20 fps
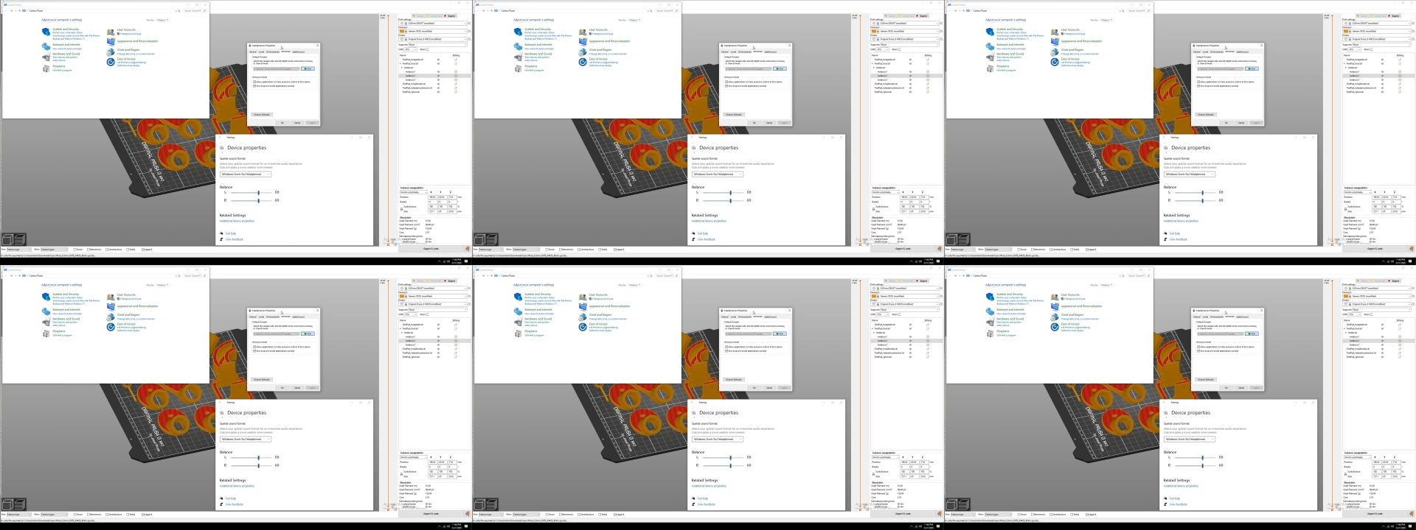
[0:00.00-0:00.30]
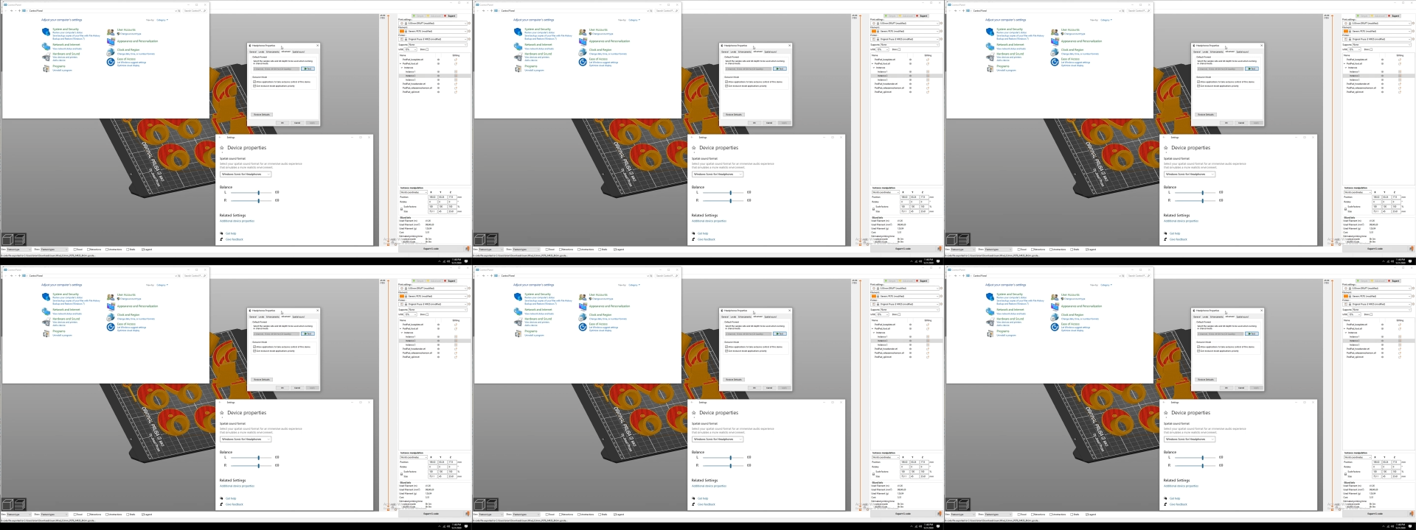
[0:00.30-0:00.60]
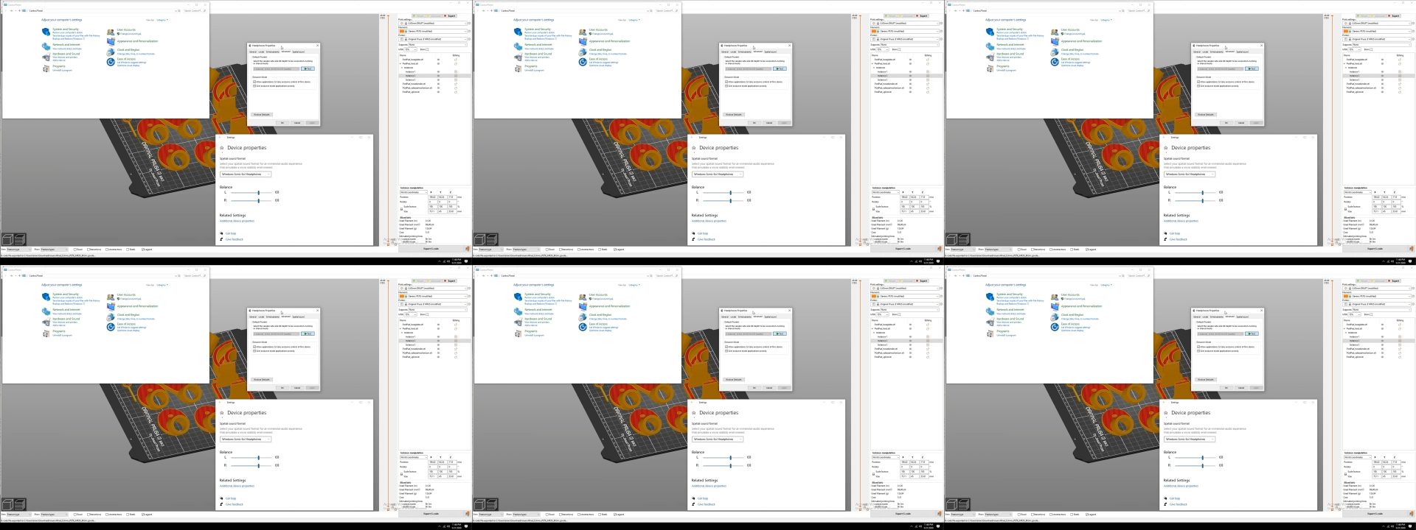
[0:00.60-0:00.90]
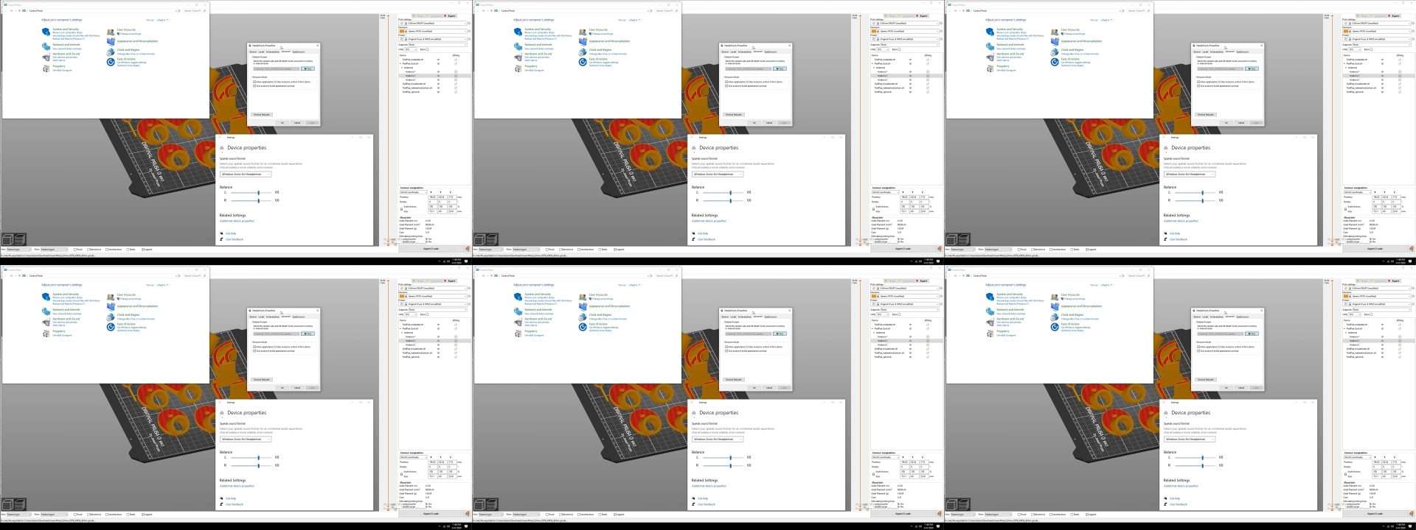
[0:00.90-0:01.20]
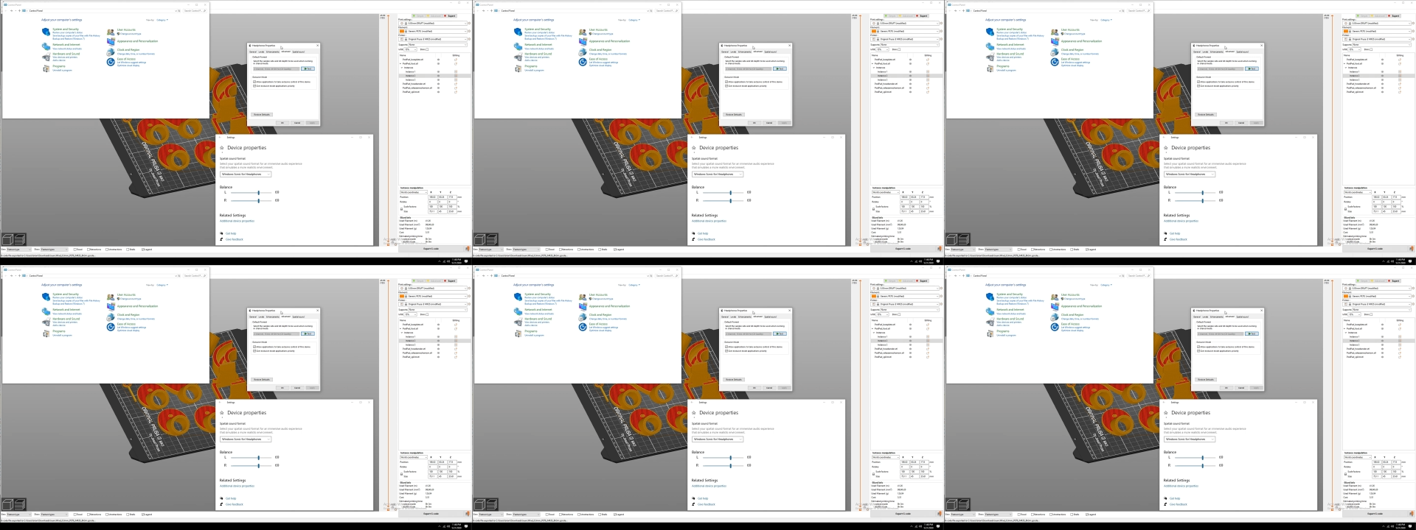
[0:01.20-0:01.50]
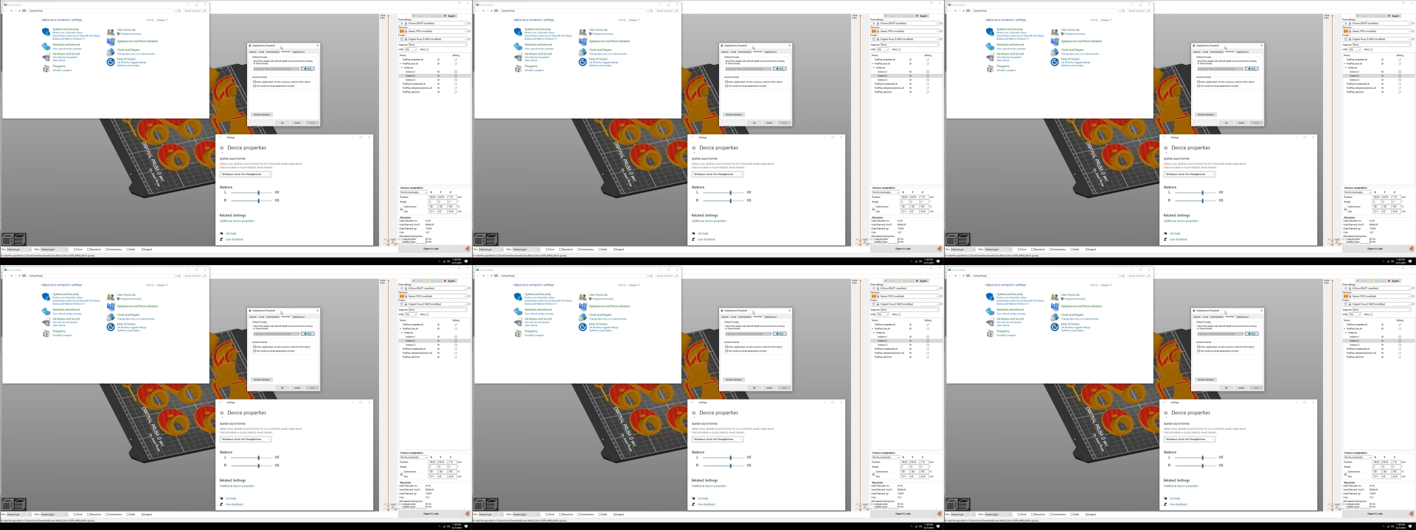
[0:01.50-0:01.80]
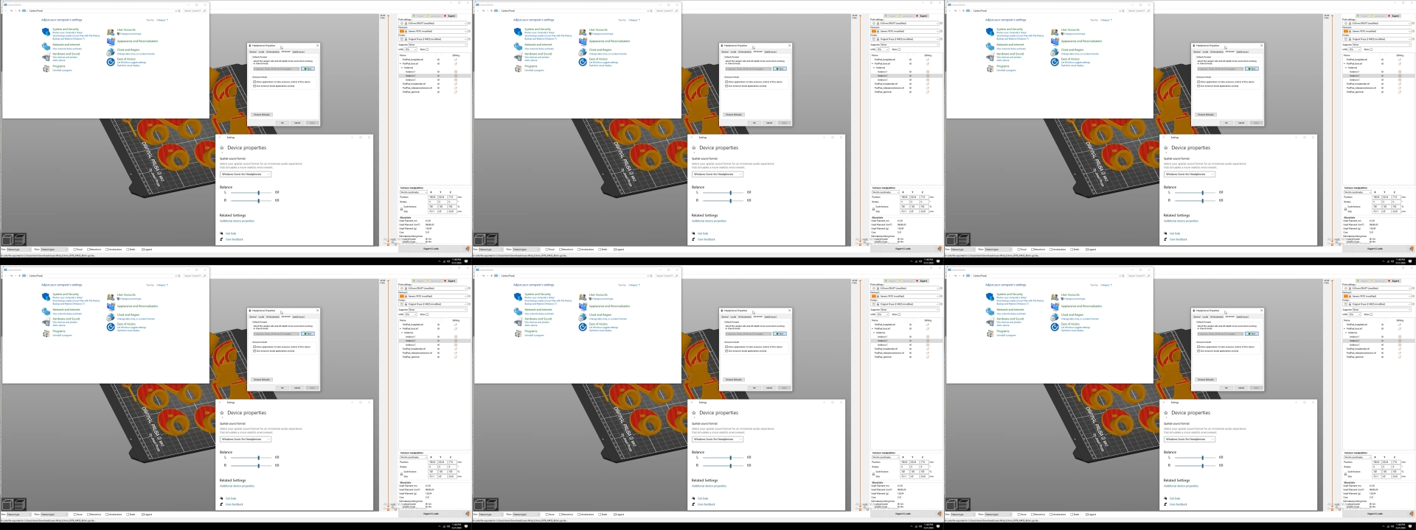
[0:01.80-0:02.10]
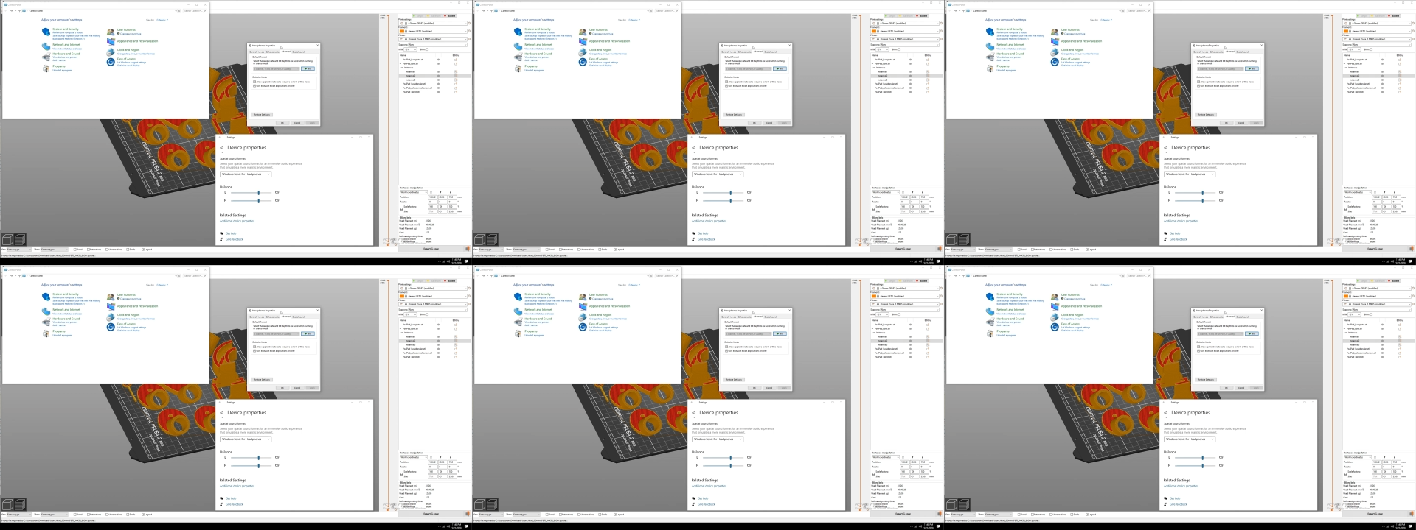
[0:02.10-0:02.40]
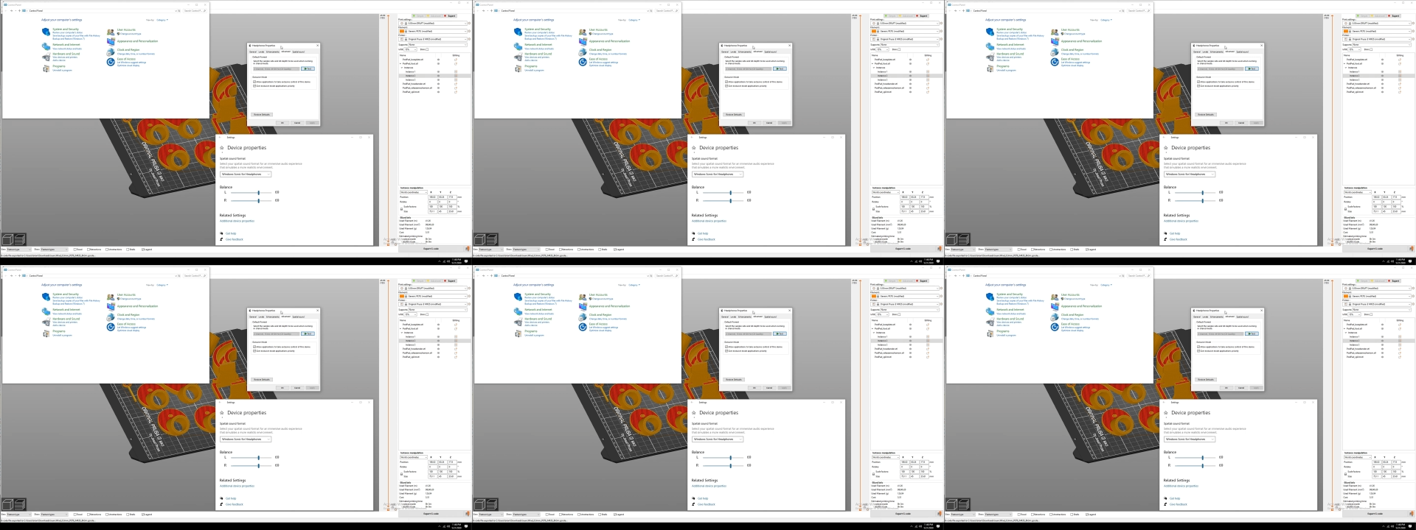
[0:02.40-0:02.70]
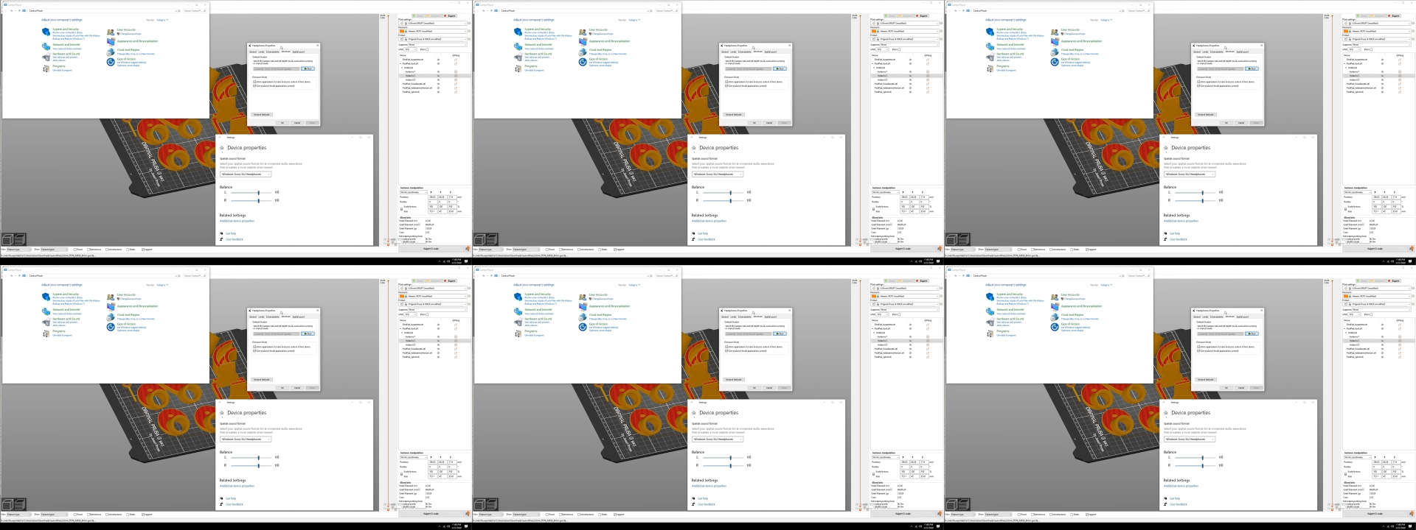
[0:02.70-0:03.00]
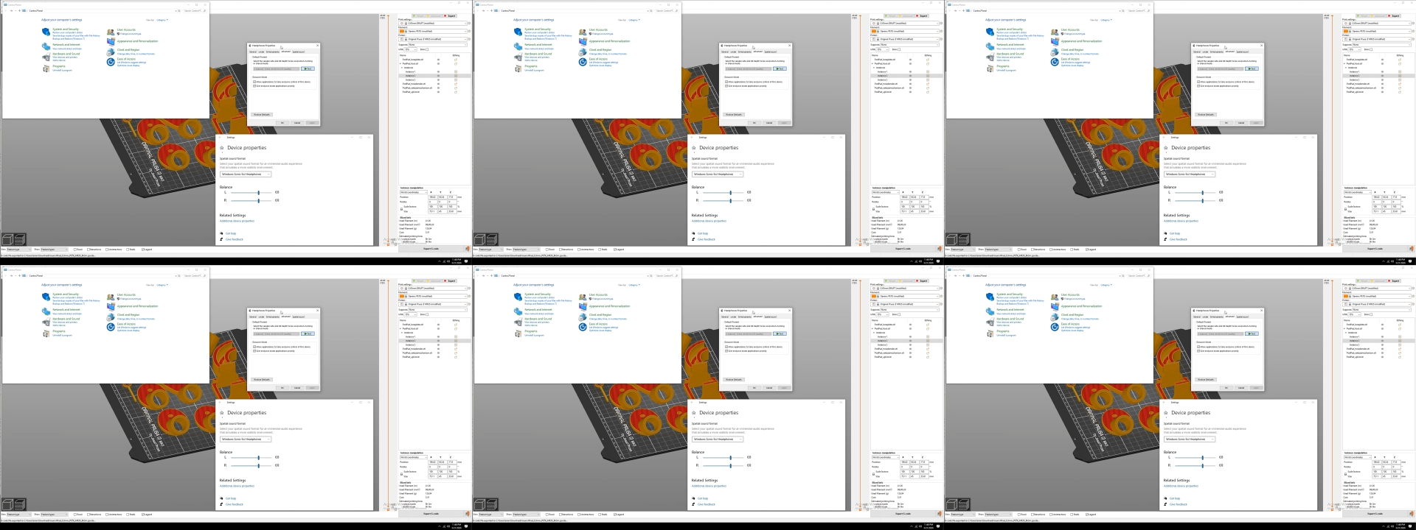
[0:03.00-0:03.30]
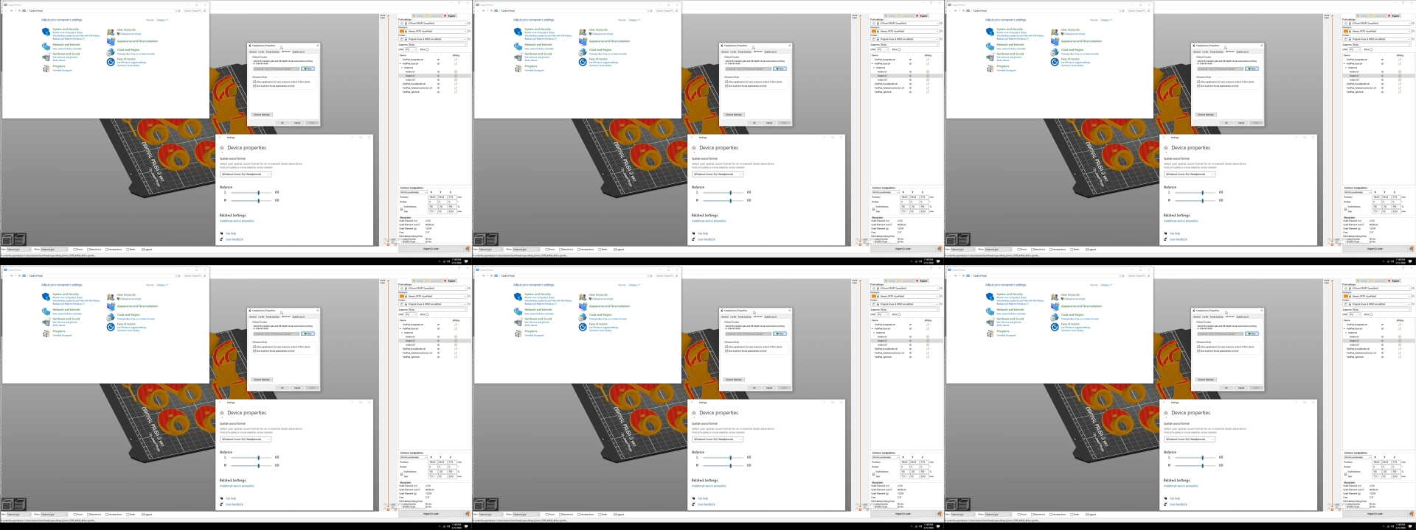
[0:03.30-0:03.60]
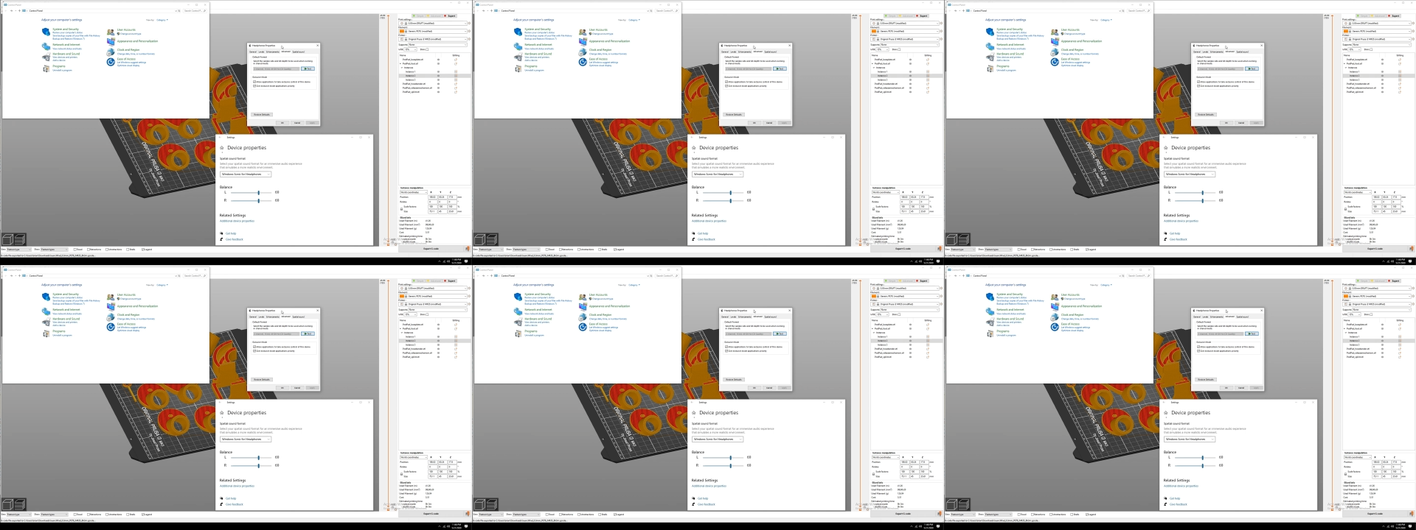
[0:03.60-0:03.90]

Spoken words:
(no speaker visible)